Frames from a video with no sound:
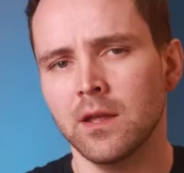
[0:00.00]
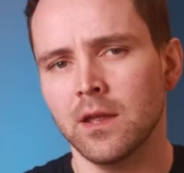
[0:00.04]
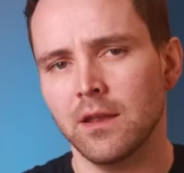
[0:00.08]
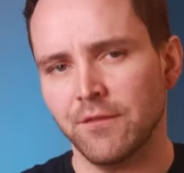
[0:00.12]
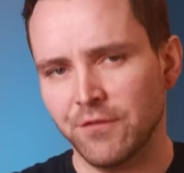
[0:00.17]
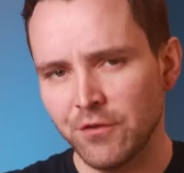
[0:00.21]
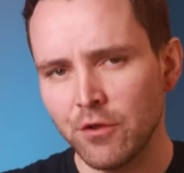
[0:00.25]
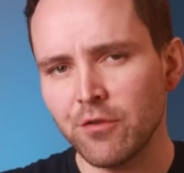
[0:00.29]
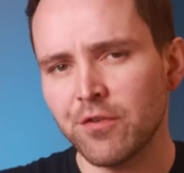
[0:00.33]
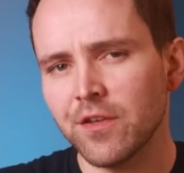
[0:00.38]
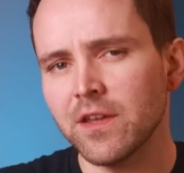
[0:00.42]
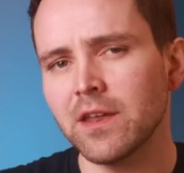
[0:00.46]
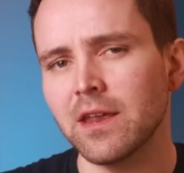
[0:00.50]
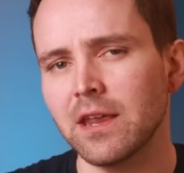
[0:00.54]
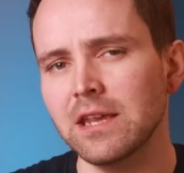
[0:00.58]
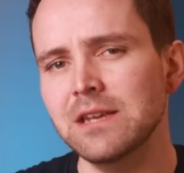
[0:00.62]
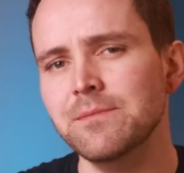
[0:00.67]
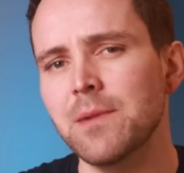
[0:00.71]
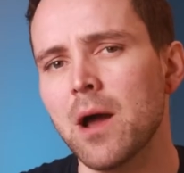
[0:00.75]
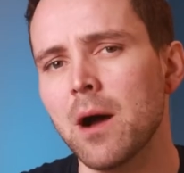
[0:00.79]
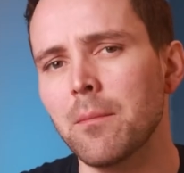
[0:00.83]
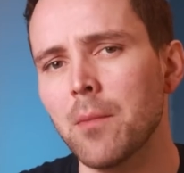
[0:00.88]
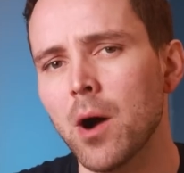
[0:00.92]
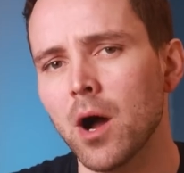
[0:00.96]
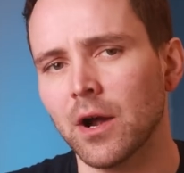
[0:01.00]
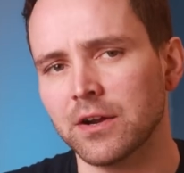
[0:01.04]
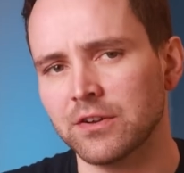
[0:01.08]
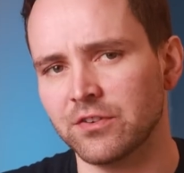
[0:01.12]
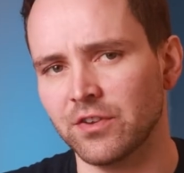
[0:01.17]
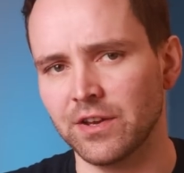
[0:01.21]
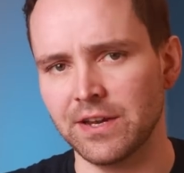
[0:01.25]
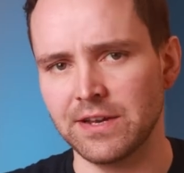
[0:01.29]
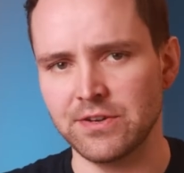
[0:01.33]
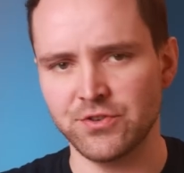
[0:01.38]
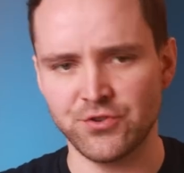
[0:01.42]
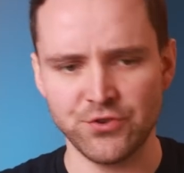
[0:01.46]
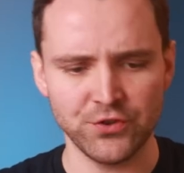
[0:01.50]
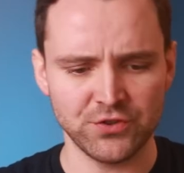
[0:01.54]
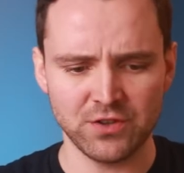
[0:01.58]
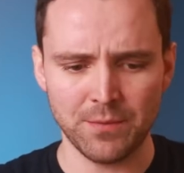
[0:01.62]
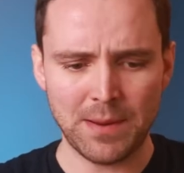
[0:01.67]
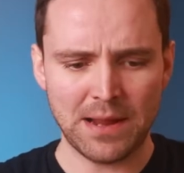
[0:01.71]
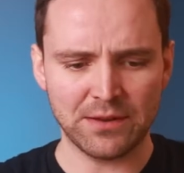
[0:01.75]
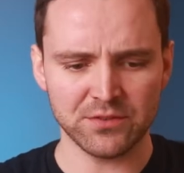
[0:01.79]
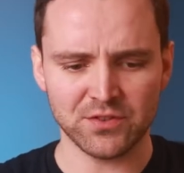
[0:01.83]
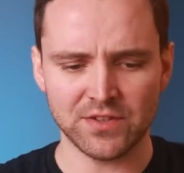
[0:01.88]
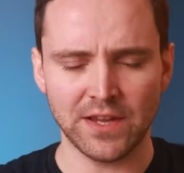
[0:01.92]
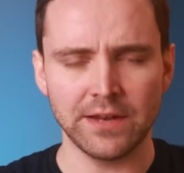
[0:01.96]
If you think email marketing is just
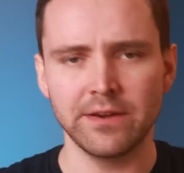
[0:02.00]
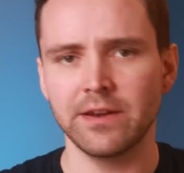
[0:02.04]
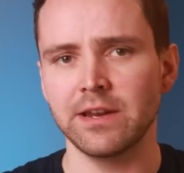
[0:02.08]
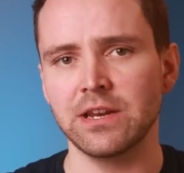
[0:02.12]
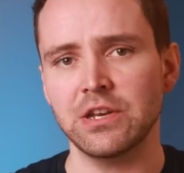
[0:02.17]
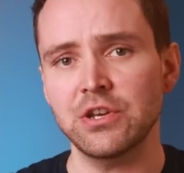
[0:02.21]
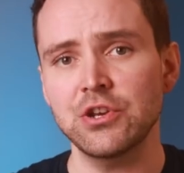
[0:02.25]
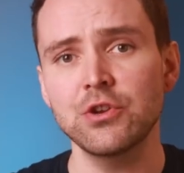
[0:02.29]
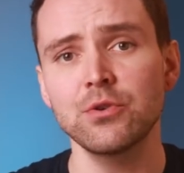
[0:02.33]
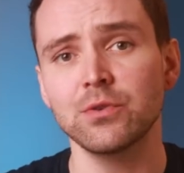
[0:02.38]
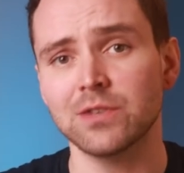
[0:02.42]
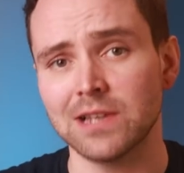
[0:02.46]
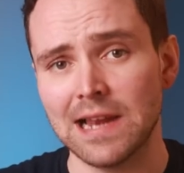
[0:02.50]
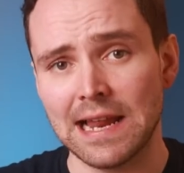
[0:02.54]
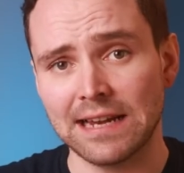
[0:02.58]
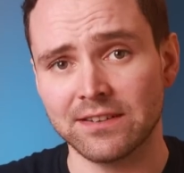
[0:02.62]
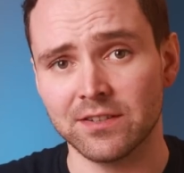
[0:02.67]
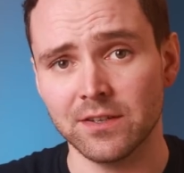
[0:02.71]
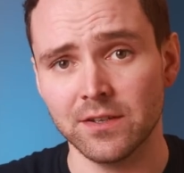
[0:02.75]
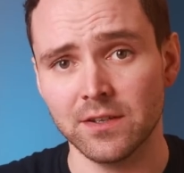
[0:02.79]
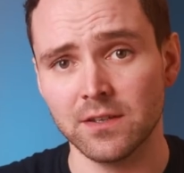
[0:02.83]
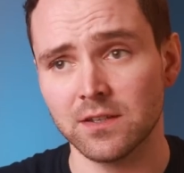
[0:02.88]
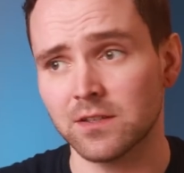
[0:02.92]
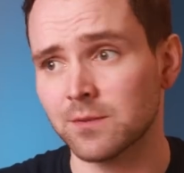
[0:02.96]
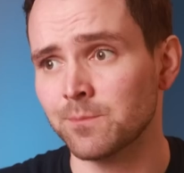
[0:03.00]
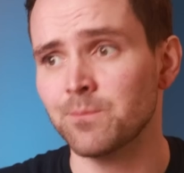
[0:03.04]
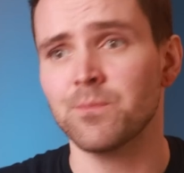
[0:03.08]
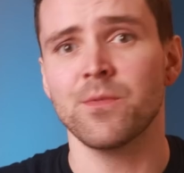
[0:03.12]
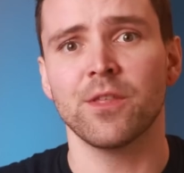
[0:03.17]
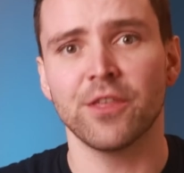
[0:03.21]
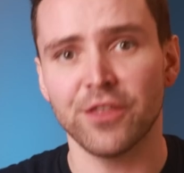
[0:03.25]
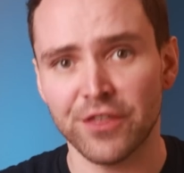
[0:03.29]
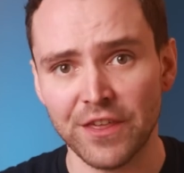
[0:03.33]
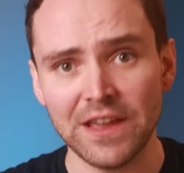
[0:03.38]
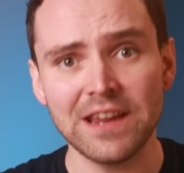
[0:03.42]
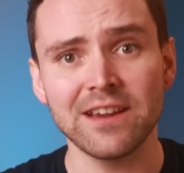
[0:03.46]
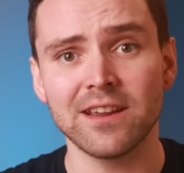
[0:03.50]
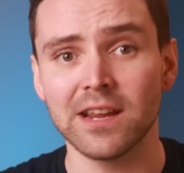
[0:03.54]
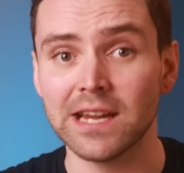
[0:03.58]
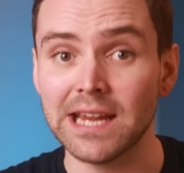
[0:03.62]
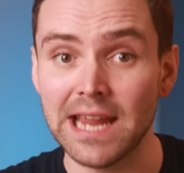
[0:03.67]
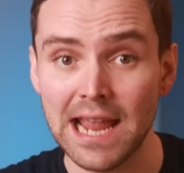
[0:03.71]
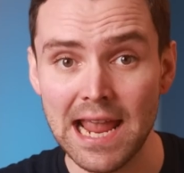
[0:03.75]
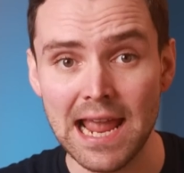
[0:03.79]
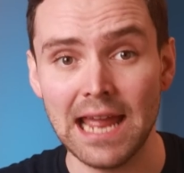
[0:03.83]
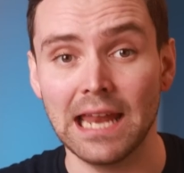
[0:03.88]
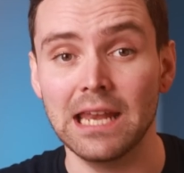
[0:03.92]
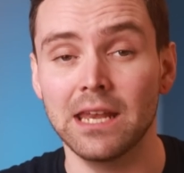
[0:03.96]
about sending newsletters, think
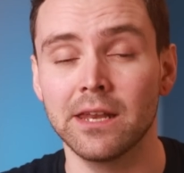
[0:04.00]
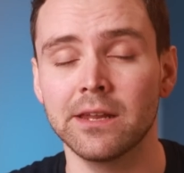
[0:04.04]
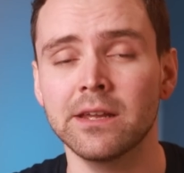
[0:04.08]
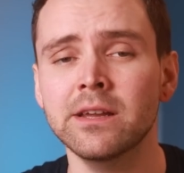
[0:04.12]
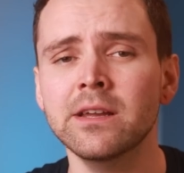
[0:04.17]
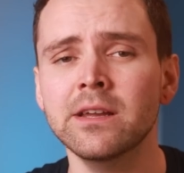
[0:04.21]
again.